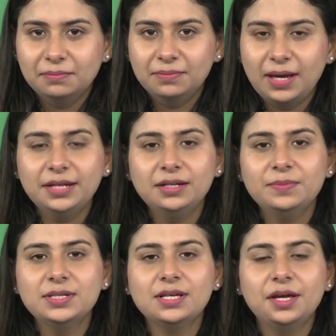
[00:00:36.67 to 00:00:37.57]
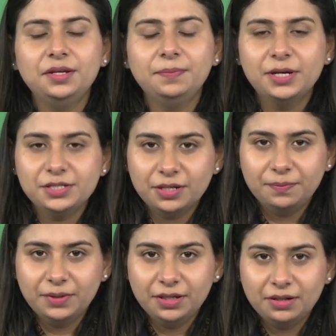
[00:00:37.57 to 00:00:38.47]
My name is Ariba
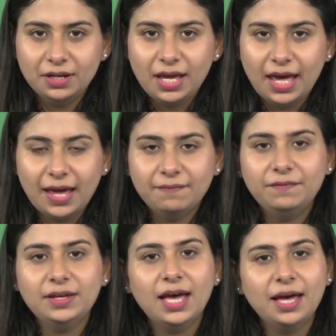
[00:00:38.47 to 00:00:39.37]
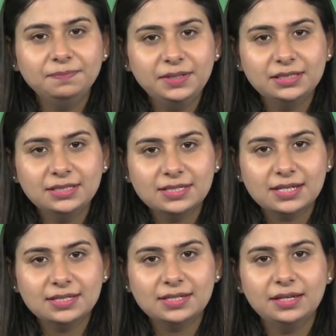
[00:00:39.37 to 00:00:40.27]
Shabbir and we have been
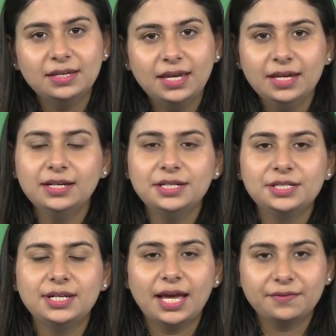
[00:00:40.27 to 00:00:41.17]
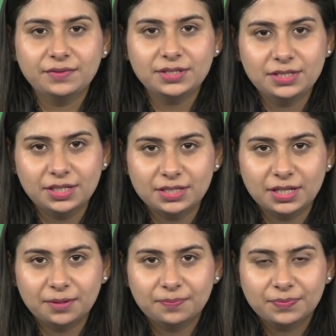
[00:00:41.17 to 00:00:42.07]
discussing English language teaching.